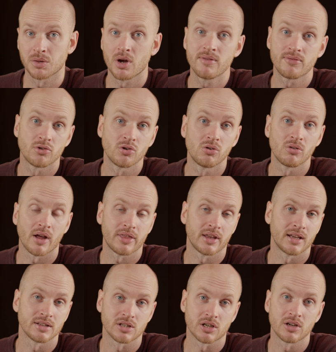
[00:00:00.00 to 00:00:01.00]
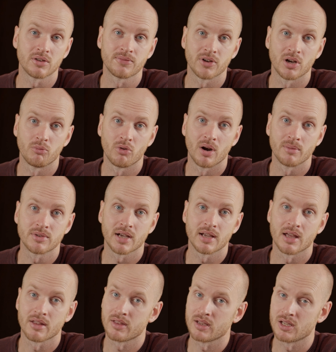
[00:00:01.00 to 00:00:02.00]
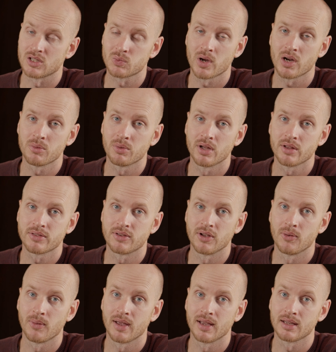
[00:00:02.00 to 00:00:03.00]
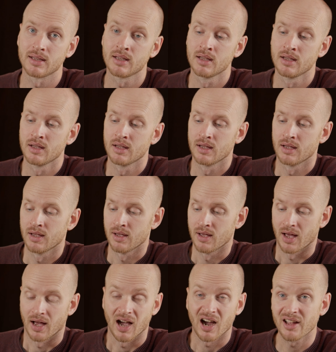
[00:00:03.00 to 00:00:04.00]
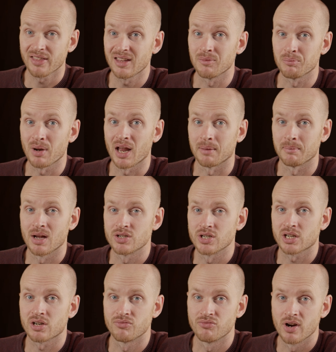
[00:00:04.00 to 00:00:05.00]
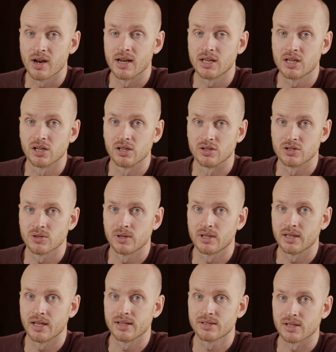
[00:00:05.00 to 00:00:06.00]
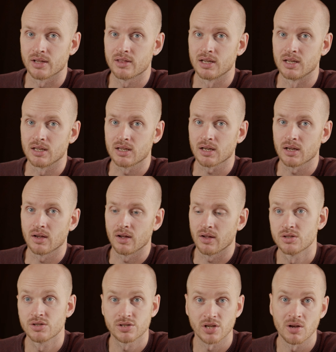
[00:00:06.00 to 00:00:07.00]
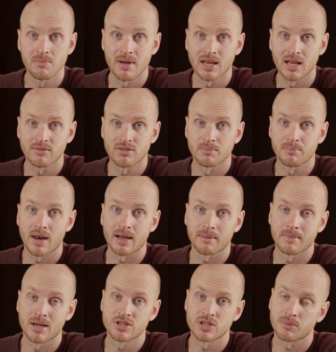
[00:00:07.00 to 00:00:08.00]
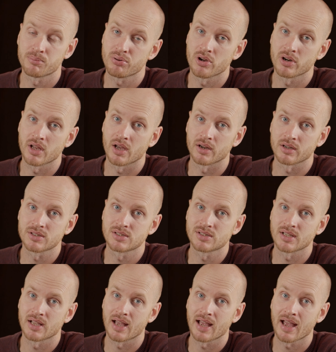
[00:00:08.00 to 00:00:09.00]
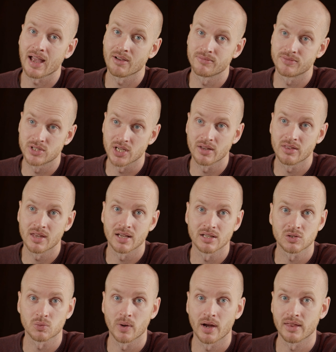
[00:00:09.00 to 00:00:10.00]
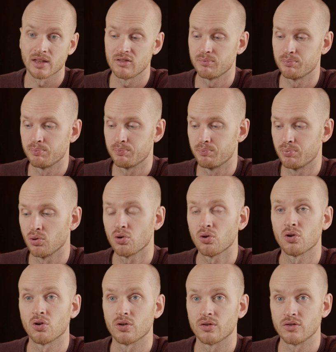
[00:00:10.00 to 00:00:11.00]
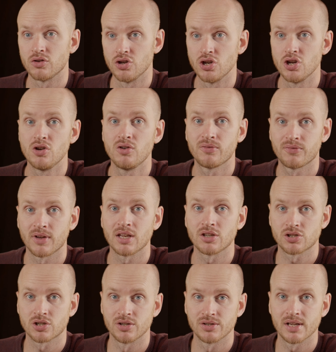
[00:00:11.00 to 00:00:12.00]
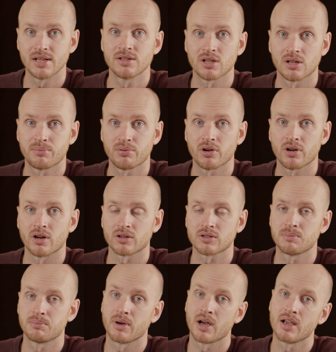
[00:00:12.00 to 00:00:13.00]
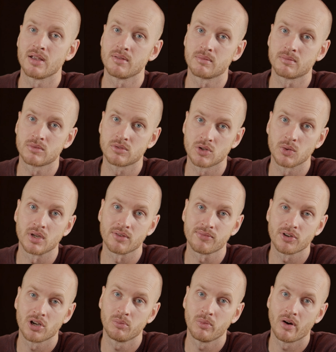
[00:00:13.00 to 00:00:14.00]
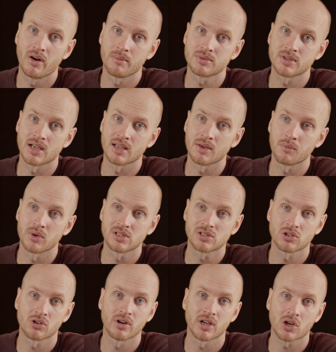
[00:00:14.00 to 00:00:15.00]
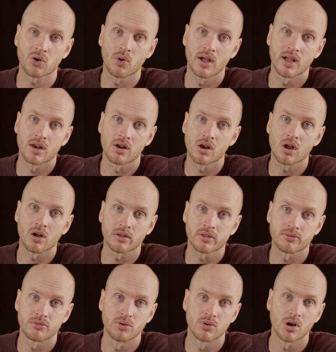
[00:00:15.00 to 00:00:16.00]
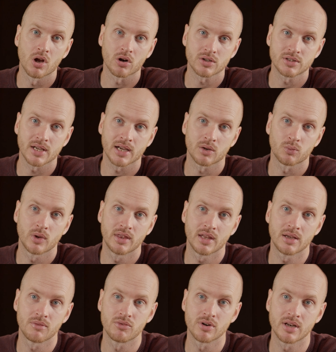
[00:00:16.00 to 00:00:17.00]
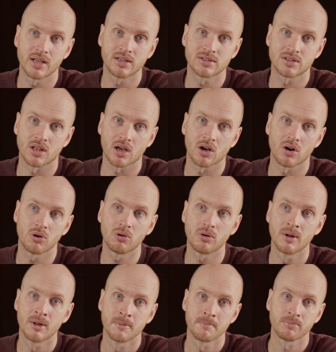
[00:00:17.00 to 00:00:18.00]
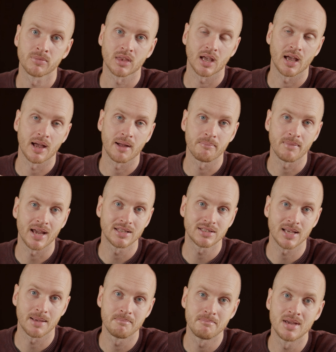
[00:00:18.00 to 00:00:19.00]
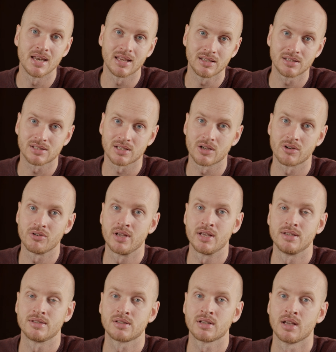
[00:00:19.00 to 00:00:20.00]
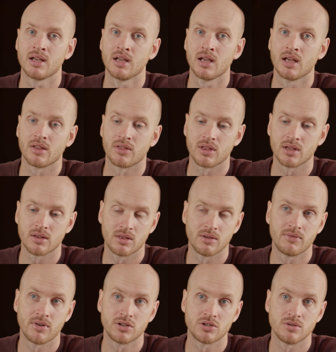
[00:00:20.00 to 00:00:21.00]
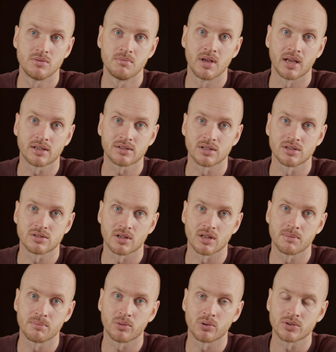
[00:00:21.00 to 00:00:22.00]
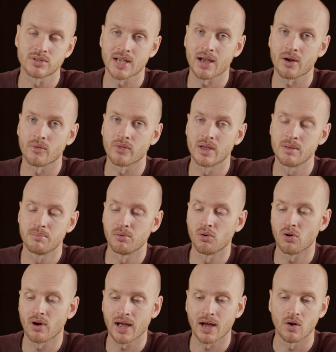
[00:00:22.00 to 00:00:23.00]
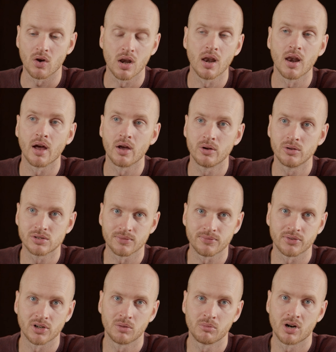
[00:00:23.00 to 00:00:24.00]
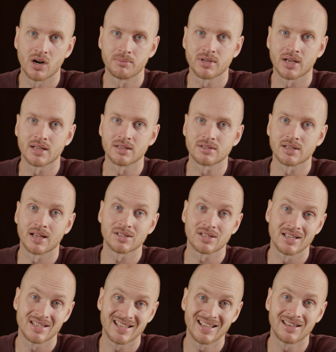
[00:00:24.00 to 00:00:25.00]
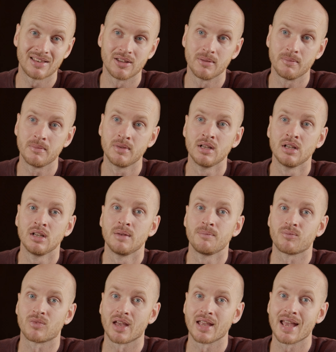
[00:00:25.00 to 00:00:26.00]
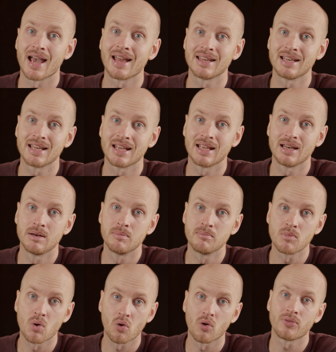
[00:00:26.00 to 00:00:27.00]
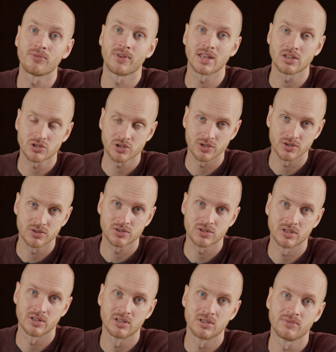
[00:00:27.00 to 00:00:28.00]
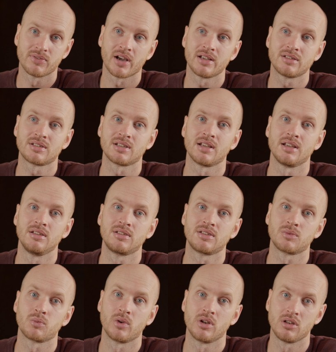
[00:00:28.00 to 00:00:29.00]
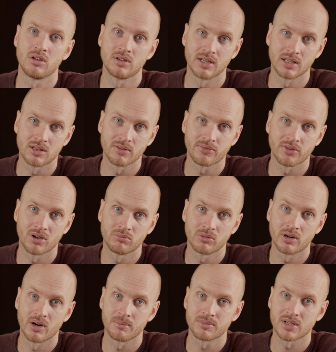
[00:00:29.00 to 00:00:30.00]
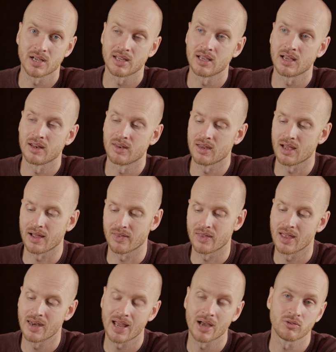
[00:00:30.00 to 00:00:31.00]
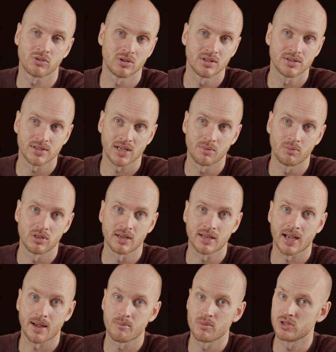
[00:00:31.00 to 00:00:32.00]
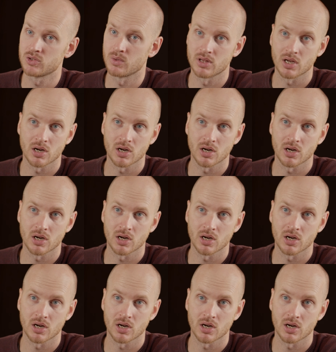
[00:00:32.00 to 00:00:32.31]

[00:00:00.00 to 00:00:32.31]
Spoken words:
overall, I think it's a good firmware update. I think it's well worth doing. I think Blackmagic are really good at doing this. I think so many of the Blackmagic products have done this, where they've brought new features into the product by doing a firmware update. We saw it quite a lot through lockdown when they released the whole A10 mini series, the vision mixers that they brought out, and they brought out loads of firmware updates, and as they did them, they added in more features to the devices when you did the firmware update, and they're now doing the same with the cameras with the